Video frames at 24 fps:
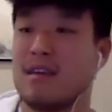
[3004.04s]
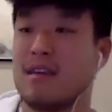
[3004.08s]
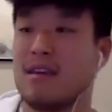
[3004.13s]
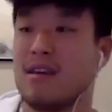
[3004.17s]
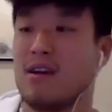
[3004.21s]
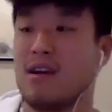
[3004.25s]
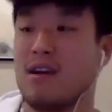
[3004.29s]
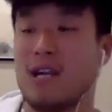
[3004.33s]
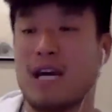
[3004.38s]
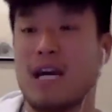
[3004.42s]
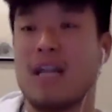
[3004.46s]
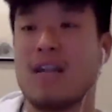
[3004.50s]

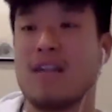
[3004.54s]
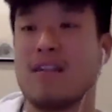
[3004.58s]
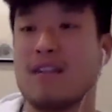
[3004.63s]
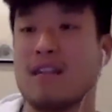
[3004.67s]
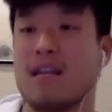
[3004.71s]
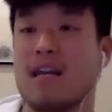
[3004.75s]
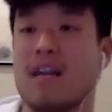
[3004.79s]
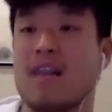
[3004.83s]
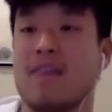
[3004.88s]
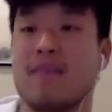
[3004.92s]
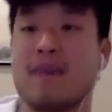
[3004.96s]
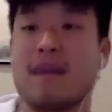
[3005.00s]
or not a, a
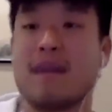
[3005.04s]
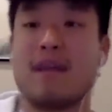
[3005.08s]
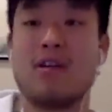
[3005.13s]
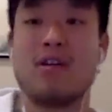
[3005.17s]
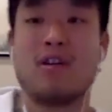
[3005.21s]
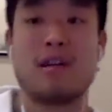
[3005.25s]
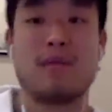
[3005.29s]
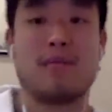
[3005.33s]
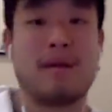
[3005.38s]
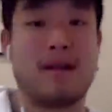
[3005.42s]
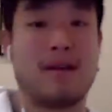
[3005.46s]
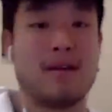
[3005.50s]
lot of
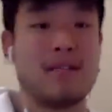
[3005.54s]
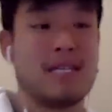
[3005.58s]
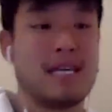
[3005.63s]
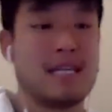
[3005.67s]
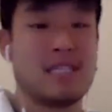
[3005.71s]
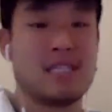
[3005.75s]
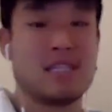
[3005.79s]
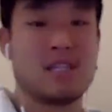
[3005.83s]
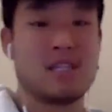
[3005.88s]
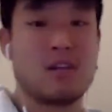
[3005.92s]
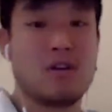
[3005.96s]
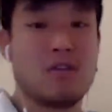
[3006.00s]
minority parents have
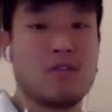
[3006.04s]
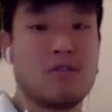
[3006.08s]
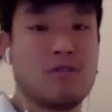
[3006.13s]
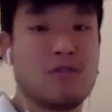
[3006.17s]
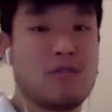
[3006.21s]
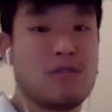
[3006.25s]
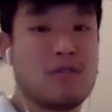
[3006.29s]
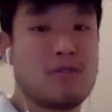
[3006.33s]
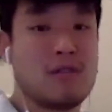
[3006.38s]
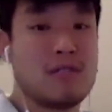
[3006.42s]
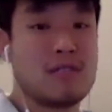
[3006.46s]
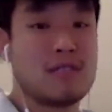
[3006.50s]
to go
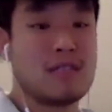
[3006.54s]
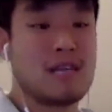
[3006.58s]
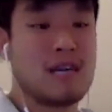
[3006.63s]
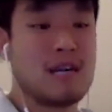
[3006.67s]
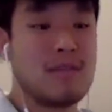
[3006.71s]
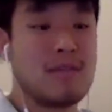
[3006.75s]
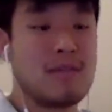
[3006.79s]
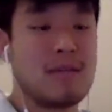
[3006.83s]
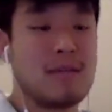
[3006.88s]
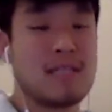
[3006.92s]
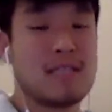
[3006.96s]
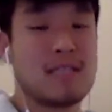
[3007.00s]
through is
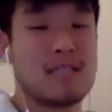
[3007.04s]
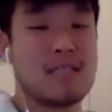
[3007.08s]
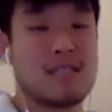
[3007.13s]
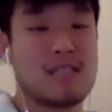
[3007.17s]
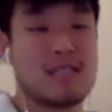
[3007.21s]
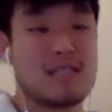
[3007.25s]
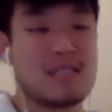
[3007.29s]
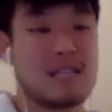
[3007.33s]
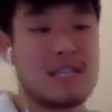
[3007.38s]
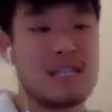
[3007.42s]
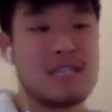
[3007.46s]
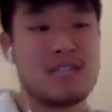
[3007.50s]
coming into
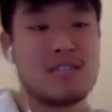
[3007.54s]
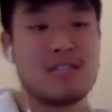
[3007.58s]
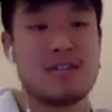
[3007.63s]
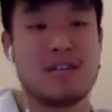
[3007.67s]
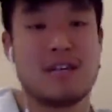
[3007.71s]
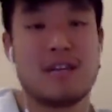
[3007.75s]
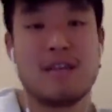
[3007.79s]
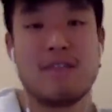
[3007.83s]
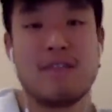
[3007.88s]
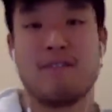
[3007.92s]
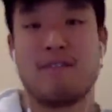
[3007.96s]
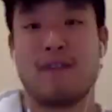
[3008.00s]
this country
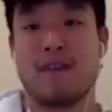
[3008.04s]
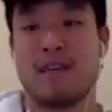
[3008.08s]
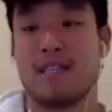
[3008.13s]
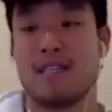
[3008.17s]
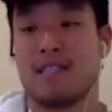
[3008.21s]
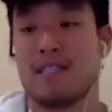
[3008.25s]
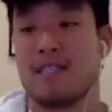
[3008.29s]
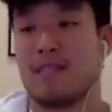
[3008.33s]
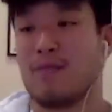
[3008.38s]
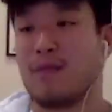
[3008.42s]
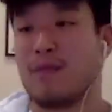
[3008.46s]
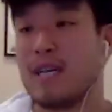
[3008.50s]
and
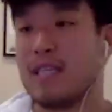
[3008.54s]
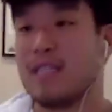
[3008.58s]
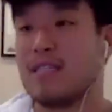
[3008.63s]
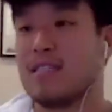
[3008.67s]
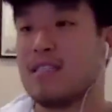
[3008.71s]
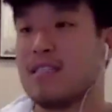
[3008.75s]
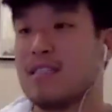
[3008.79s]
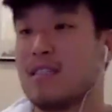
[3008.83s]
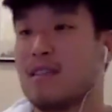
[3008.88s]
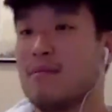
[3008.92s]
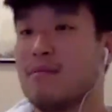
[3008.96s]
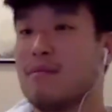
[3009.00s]
facing
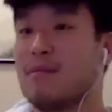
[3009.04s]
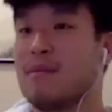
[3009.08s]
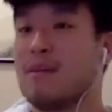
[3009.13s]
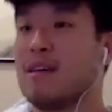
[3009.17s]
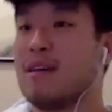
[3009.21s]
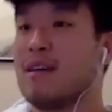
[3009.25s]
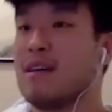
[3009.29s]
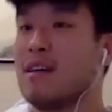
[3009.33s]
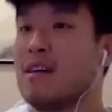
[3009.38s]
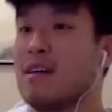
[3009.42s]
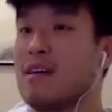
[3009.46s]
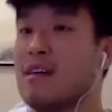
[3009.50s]
racism
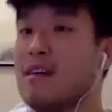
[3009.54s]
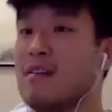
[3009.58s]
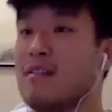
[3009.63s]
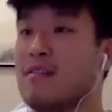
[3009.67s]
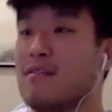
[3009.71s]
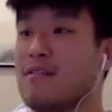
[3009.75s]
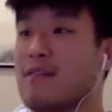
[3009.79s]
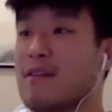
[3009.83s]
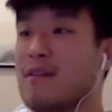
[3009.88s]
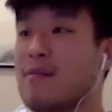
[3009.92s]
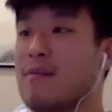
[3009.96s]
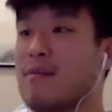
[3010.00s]

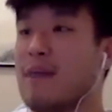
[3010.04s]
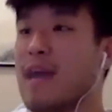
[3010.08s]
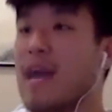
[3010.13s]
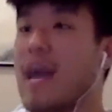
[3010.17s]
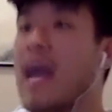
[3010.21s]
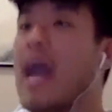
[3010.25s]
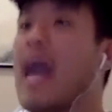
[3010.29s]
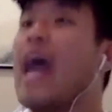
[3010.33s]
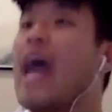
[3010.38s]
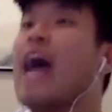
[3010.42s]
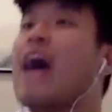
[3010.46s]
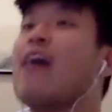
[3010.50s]
from
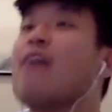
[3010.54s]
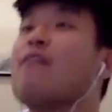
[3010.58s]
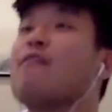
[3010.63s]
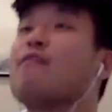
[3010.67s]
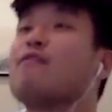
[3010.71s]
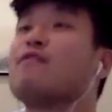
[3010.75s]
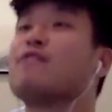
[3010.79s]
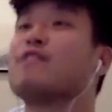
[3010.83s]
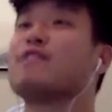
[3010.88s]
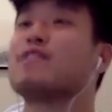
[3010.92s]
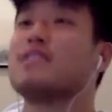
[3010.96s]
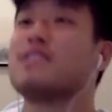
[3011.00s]

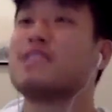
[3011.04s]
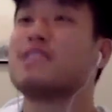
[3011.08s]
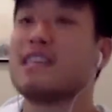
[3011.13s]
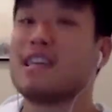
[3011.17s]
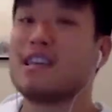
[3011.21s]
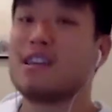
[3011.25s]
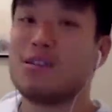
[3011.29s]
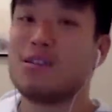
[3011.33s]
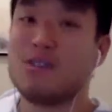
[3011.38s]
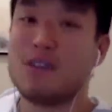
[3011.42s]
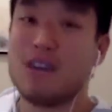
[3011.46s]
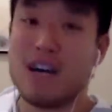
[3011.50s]
every
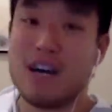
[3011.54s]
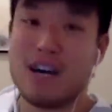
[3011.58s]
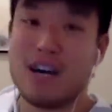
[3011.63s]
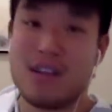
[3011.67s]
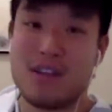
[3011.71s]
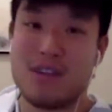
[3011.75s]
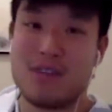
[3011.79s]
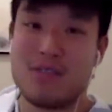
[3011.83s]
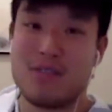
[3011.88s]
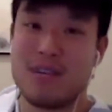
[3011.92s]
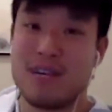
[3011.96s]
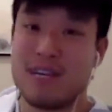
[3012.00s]
single
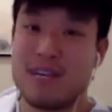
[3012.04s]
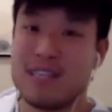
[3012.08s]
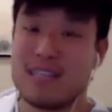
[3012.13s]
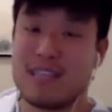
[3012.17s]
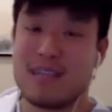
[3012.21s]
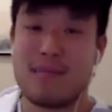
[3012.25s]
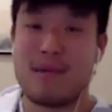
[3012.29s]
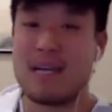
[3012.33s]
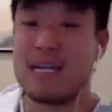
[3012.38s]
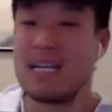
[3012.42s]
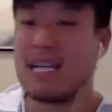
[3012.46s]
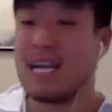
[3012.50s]
other race like
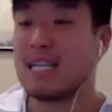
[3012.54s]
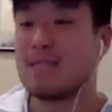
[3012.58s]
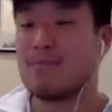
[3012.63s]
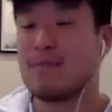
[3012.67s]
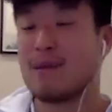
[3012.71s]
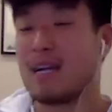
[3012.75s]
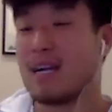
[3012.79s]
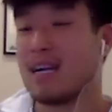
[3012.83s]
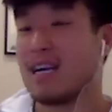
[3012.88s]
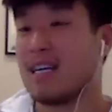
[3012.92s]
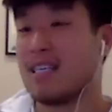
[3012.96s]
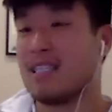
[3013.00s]
my dad's
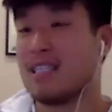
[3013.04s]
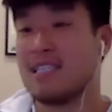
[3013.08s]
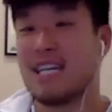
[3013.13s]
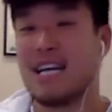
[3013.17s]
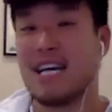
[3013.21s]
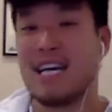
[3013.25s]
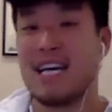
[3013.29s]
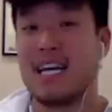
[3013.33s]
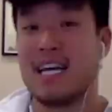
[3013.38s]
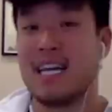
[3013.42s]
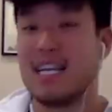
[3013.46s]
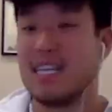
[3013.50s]
been cussed
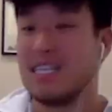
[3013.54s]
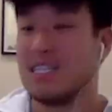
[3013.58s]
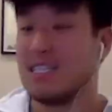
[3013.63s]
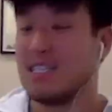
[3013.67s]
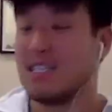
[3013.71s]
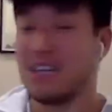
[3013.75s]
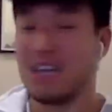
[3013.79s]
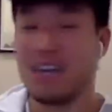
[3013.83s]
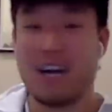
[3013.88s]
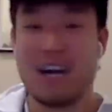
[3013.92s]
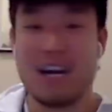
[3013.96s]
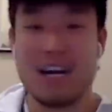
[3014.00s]
at in
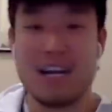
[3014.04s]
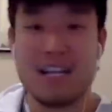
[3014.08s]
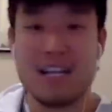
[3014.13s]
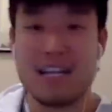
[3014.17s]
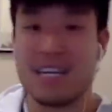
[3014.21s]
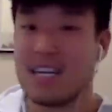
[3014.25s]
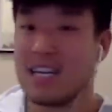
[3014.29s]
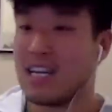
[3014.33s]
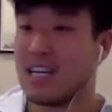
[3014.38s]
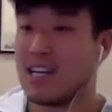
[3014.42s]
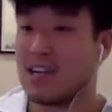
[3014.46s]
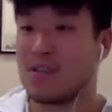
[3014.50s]

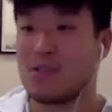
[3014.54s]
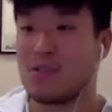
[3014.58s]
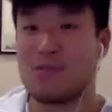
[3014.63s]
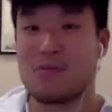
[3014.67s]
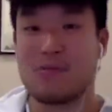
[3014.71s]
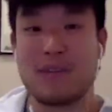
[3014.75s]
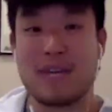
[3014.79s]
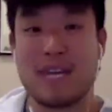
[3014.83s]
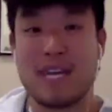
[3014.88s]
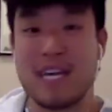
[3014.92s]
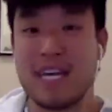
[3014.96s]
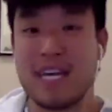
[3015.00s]
tagalog in
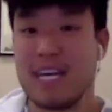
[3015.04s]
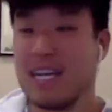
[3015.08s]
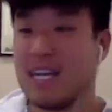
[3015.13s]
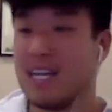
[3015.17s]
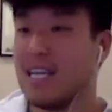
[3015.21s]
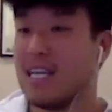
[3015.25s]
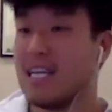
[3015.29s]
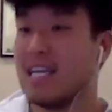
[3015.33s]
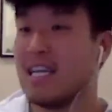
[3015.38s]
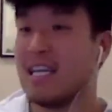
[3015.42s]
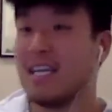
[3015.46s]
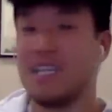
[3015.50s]
korean
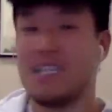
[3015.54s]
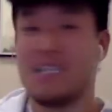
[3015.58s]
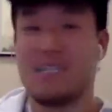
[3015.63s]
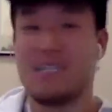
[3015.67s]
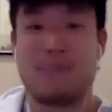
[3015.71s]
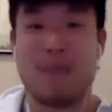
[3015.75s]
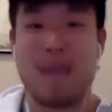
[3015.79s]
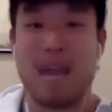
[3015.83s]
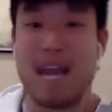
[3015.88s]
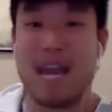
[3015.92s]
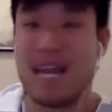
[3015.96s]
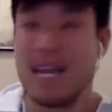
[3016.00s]
in
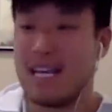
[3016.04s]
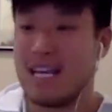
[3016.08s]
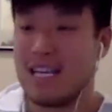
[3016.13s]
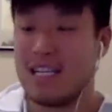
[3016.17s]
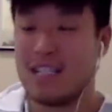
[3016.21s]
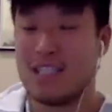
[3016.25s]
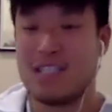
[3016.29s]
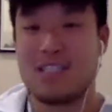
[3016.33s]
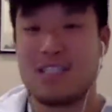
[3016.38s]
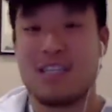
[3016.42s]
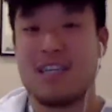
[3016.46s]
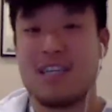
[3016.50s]

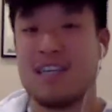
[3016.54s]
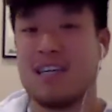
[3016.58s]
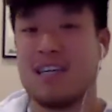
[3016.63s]
spanish